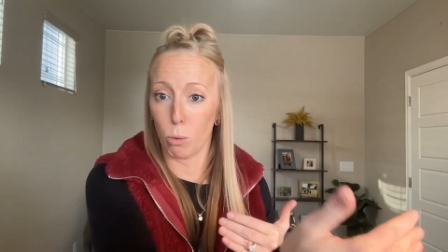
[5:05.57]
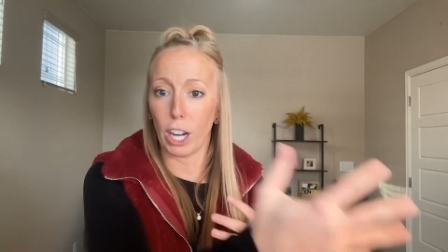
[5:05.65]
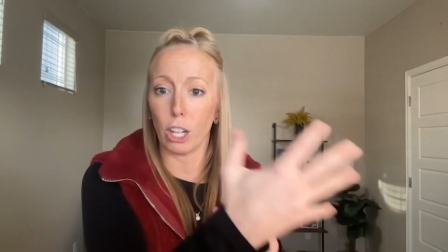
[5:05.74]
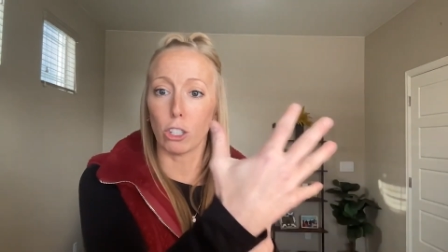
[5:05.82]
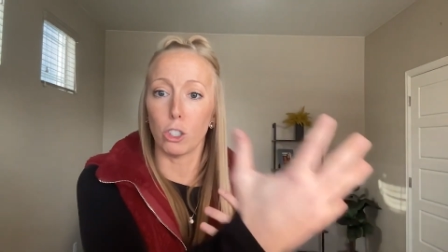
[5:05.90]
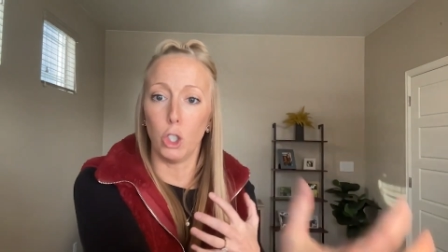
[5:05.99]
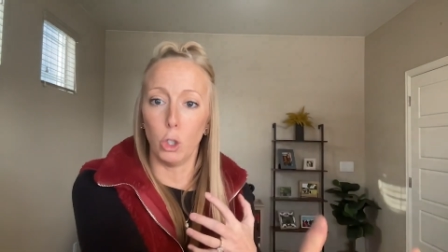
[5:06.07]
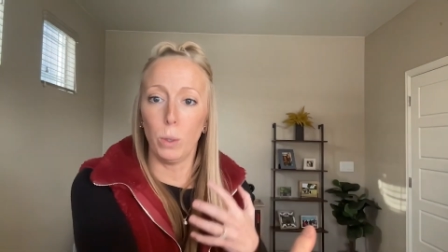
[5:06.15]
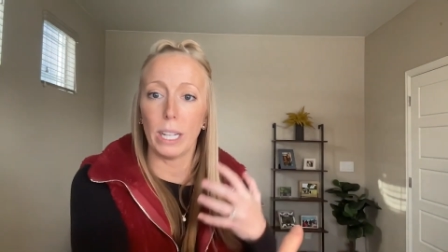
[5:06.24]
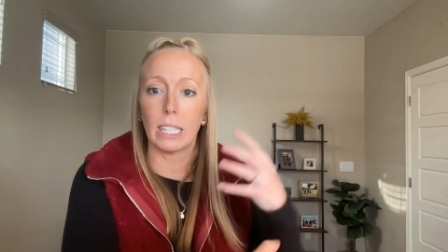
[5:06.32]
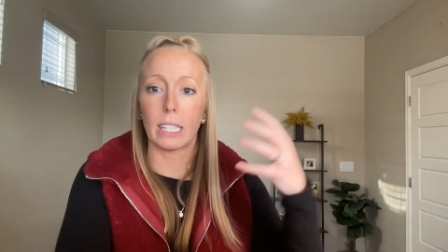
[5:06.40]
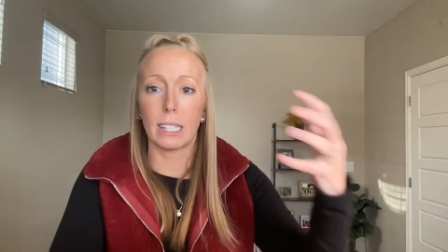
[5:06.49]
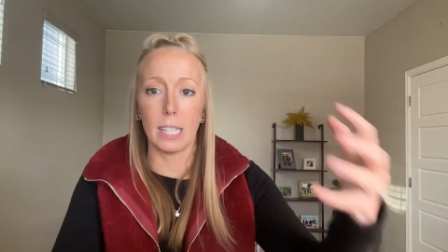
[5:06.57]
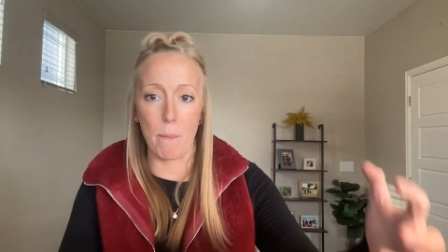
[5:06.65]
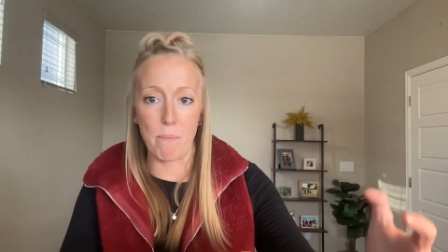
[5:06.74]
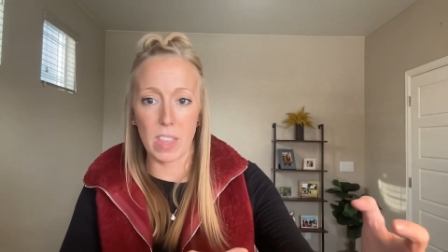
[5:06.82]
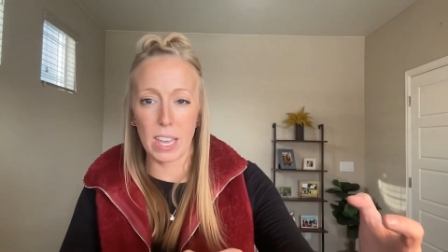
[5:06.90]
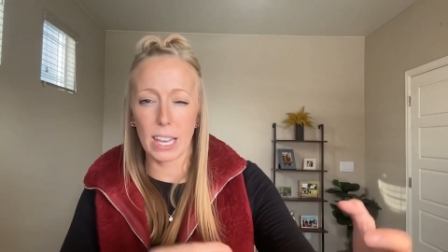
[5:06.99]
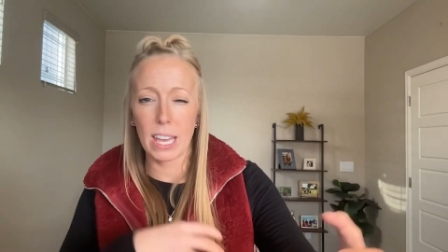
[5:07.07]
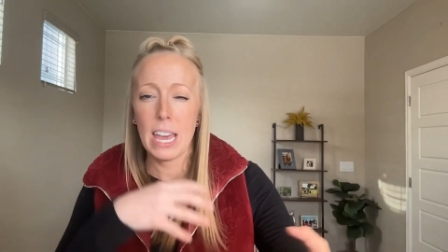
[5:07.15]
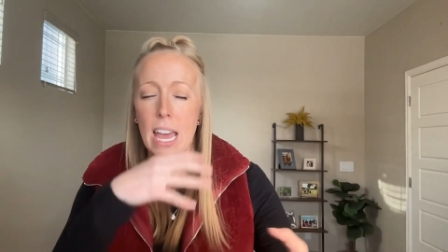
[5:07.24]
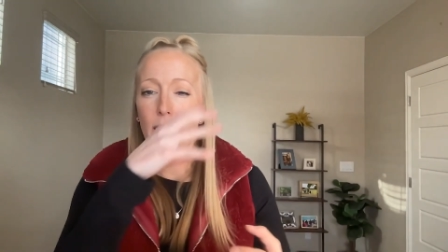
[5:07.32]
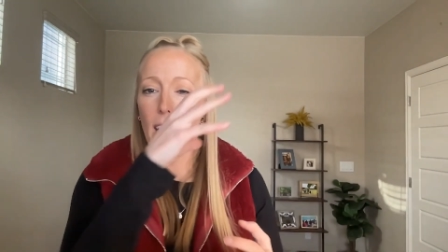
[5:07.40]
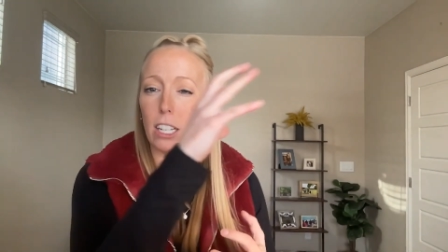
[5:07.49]
You're doing something
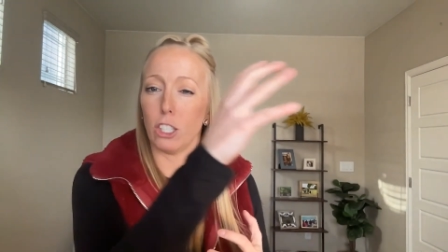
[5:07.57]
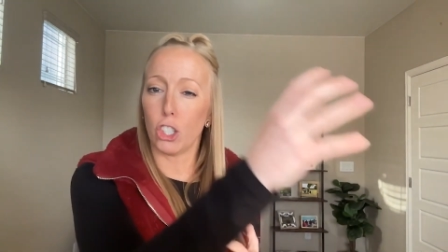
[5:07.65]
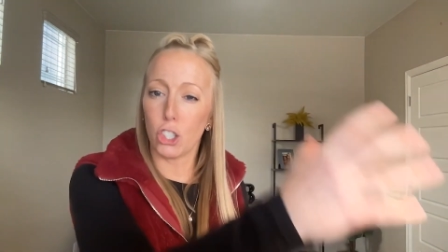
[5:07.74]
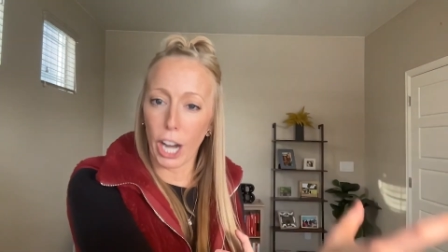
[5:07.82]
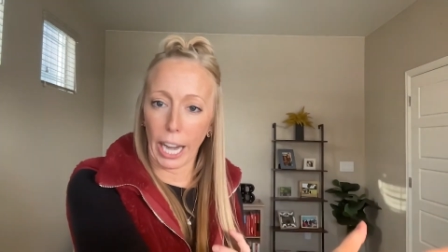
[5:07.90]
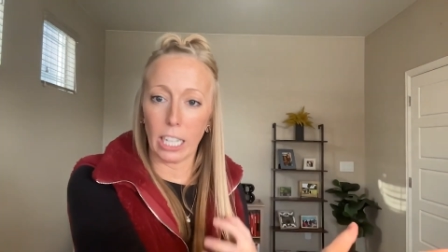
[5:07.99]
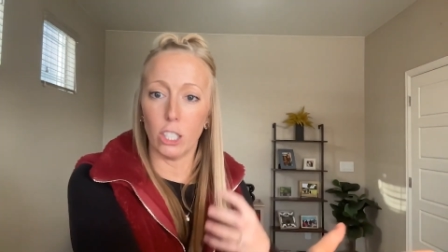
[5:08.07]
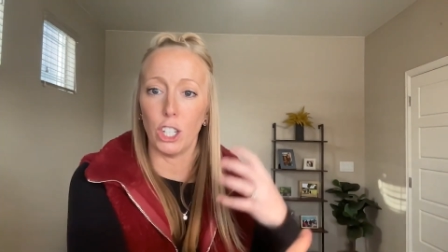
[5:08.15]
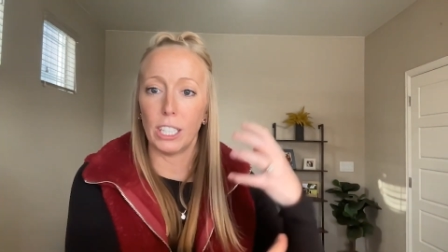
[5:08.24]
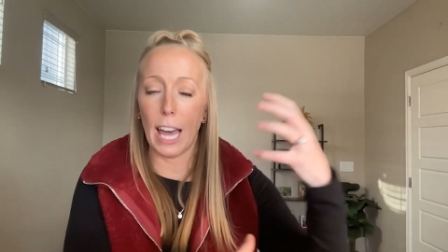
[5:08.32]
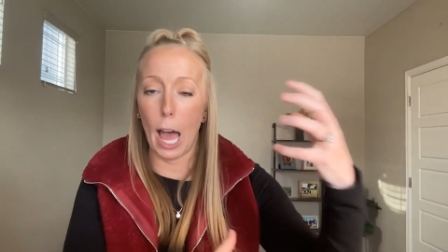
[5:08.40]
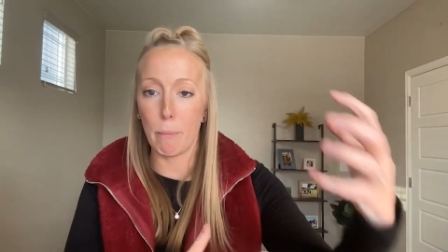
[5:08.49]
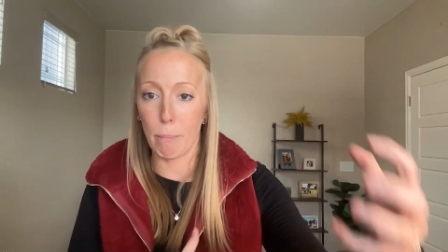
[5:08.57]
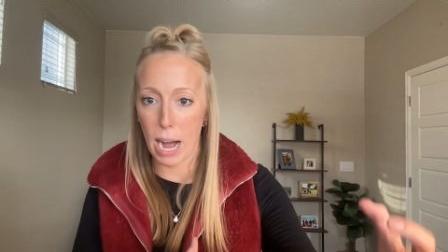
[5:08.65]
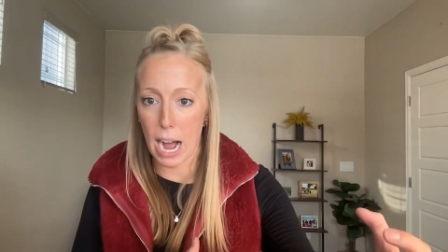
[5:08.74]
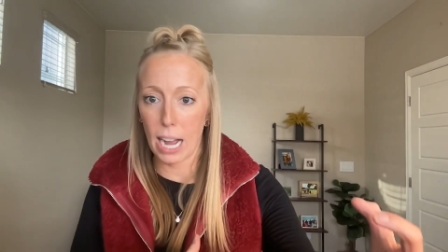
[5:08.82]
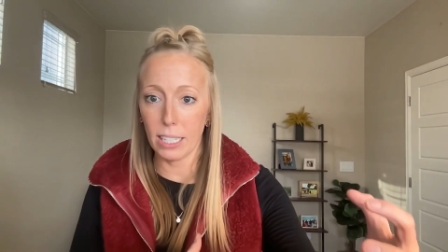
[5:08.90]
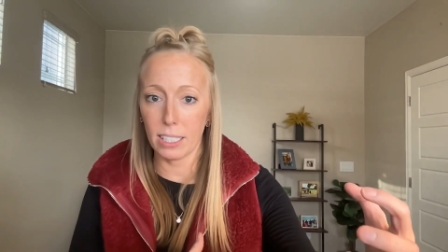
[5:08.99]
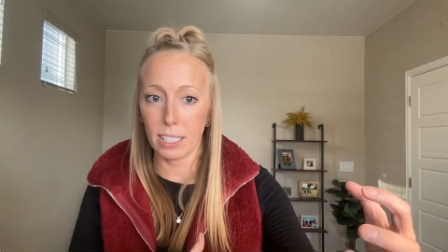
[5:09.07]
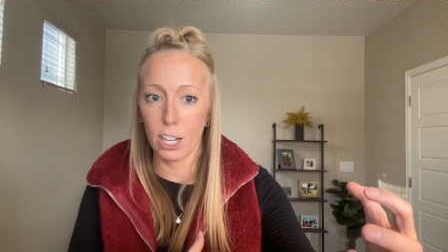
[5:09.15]
that is changing that bot